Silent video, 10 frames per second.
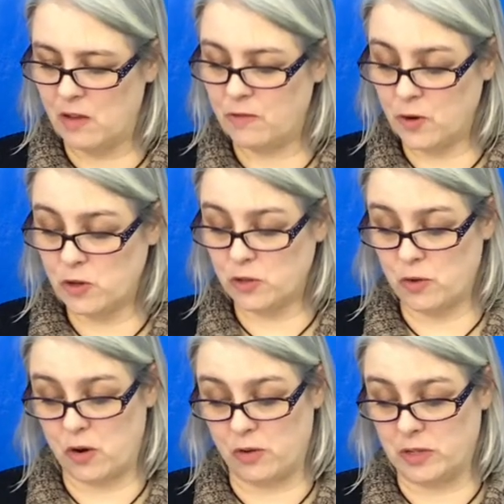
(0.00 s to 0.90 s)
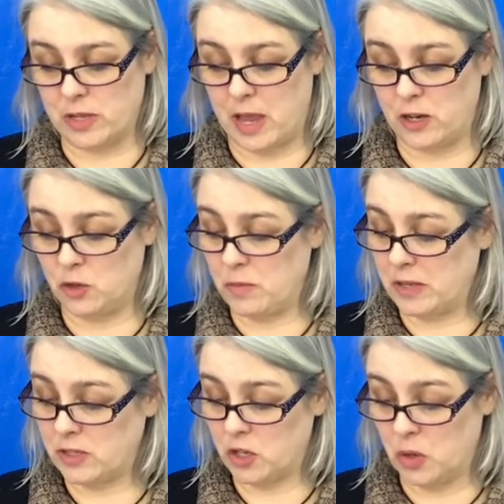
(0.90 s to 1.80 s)
First, Traherne said, you
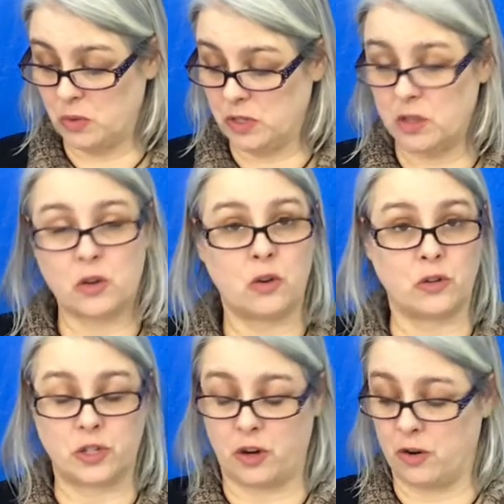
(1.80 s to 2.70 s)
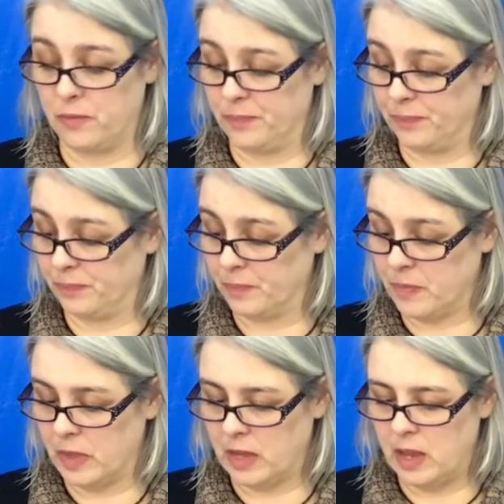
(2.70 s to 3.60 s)
must go see the courtier.
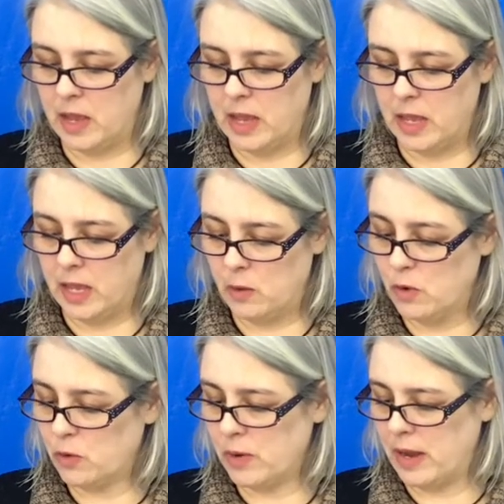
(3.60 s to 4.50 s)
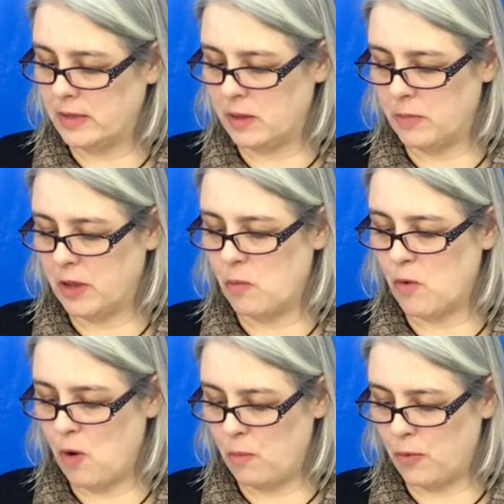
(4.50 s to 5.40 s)
He will create something
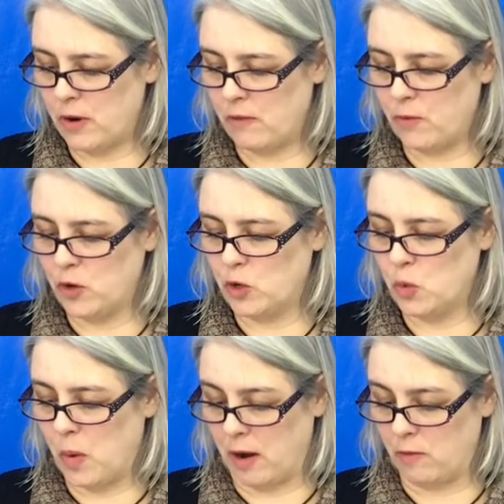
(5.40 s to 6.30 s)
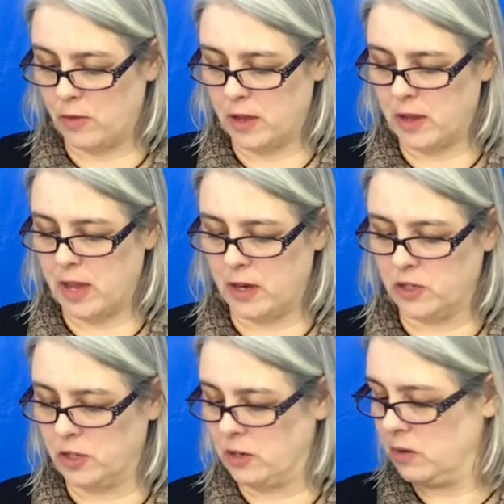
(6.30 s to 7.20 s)
appropriate for you to wear for the
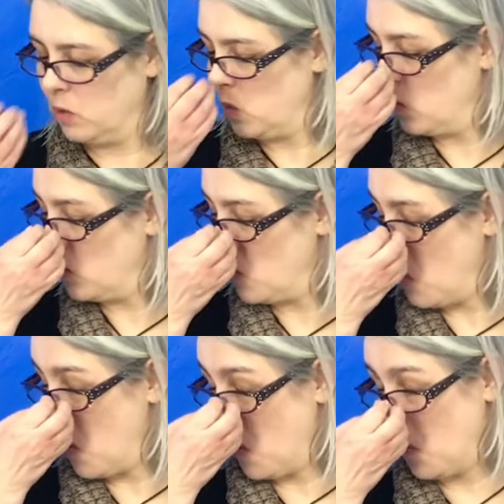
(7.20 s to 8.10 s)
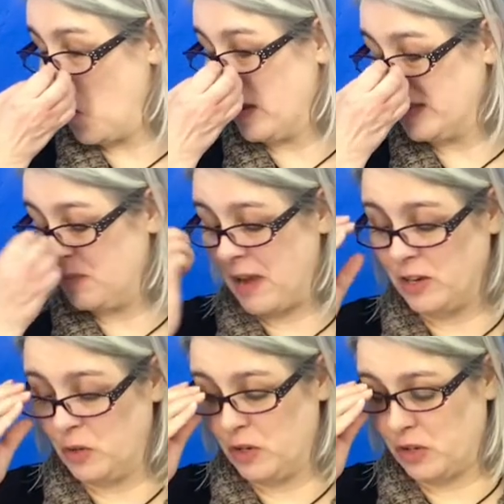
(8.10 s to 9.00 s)
occasion. Once my
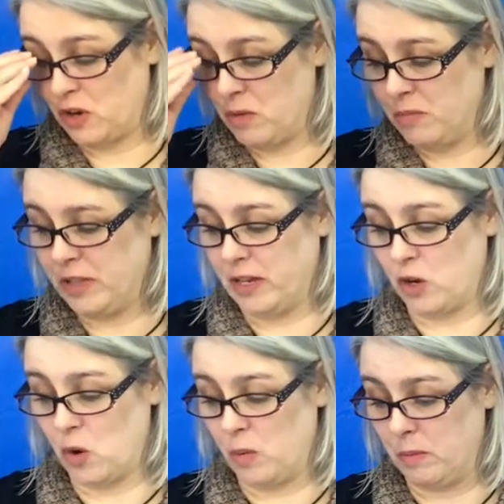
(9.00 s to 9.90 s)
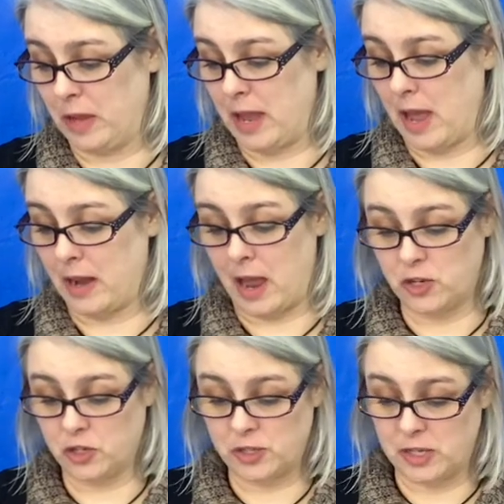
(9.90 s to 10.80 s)
duties are complete, Erwin began, I
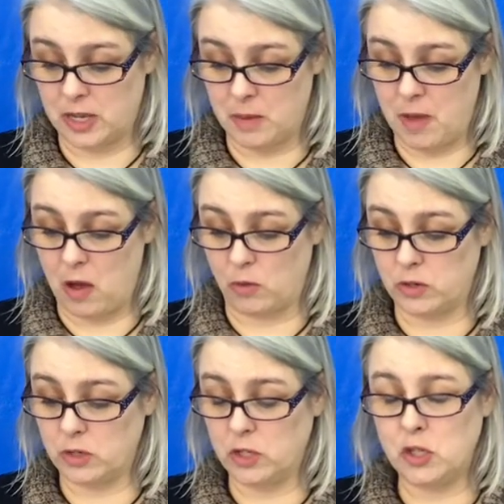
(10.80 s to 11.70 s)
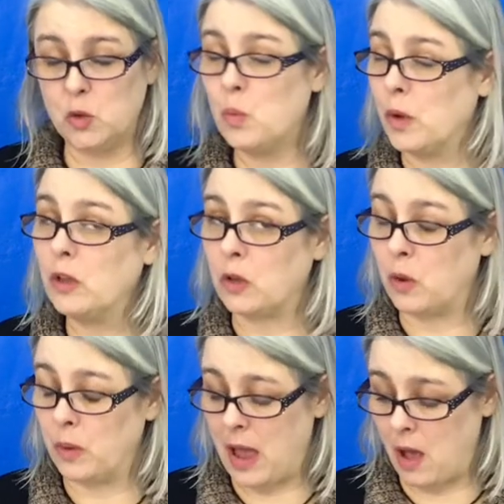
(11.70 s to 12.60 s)
shall seek him out. You will
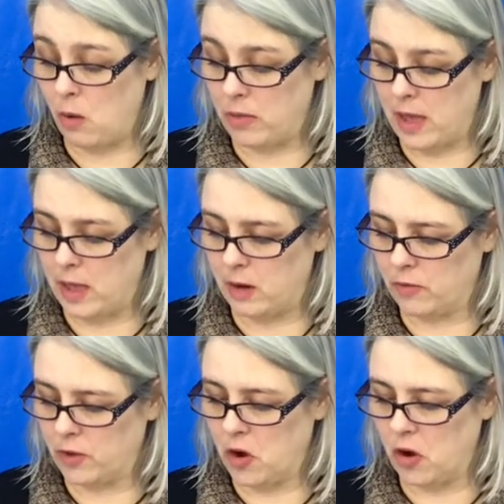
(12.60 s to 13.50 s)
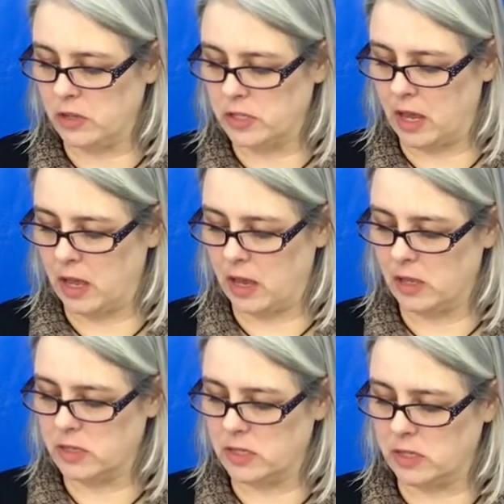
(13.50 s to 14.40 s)
go now, the head of the guard
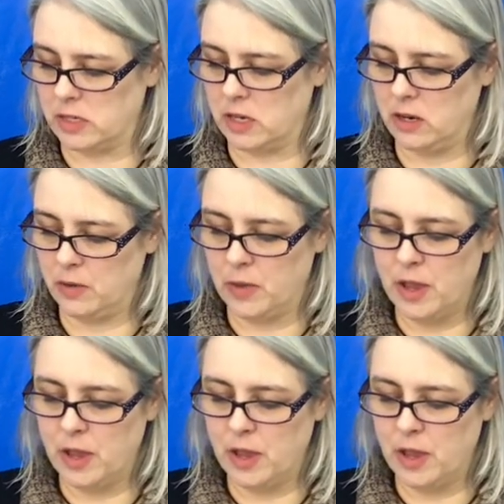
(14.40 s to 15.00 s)
insisted.